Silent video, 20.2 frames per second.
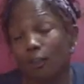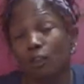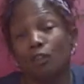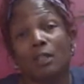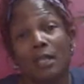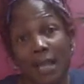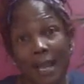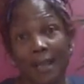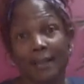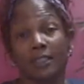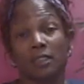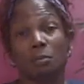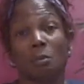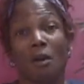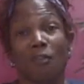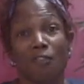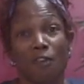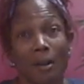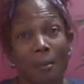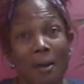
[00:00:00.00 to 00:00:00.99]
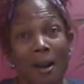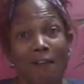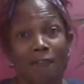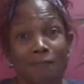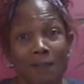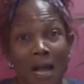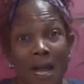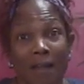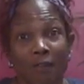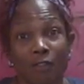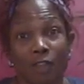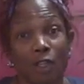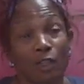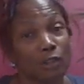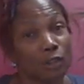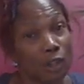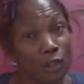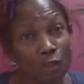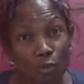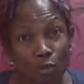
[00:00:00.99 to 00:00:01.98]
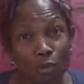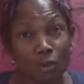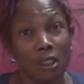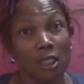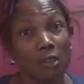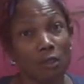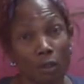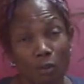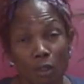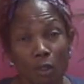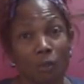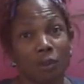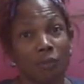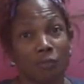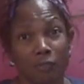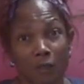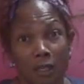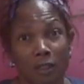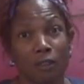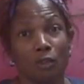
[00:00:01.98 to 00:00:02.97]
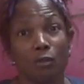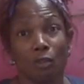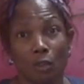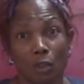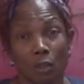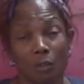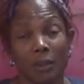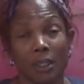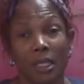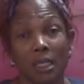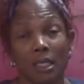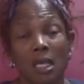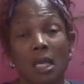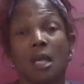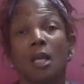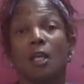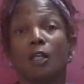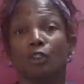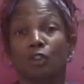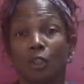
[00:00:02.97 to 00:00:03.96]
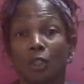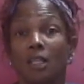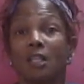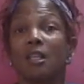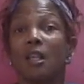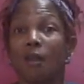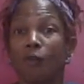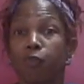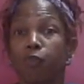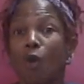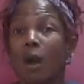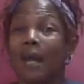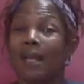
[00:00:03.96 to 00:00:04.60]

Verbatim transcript: you done had this motherfucker about five years and you still don't know what the fuck you are doing with it. So then therefore,